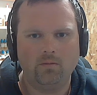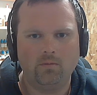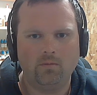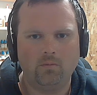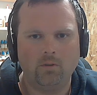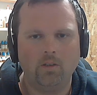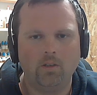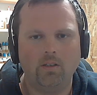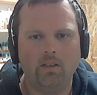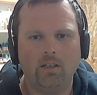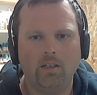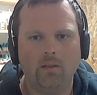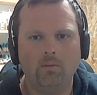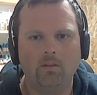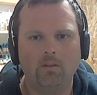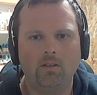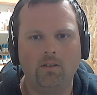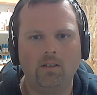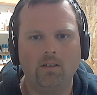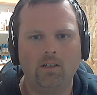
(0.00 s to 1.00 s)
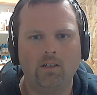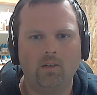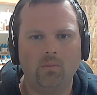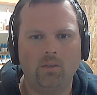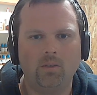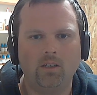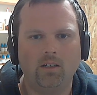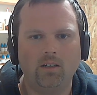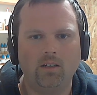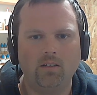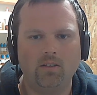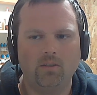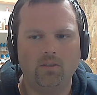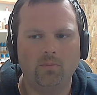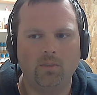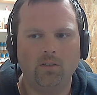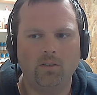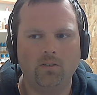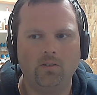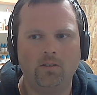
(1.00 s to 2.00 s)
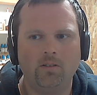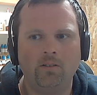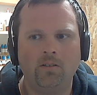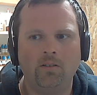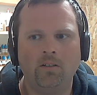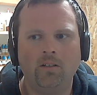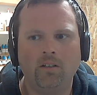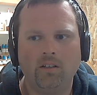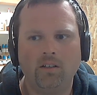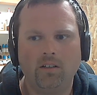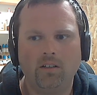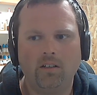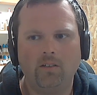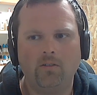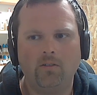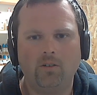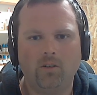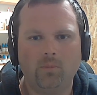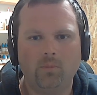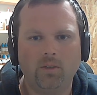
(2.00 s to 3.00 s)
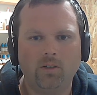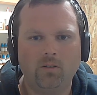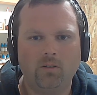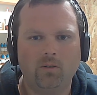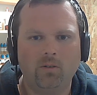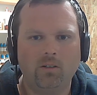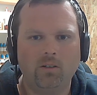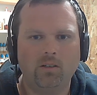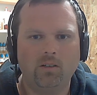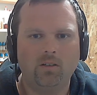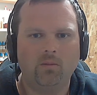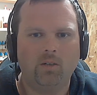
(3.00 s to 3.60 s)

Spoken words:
really gonna help me out as a mixer, even though I've been doing it a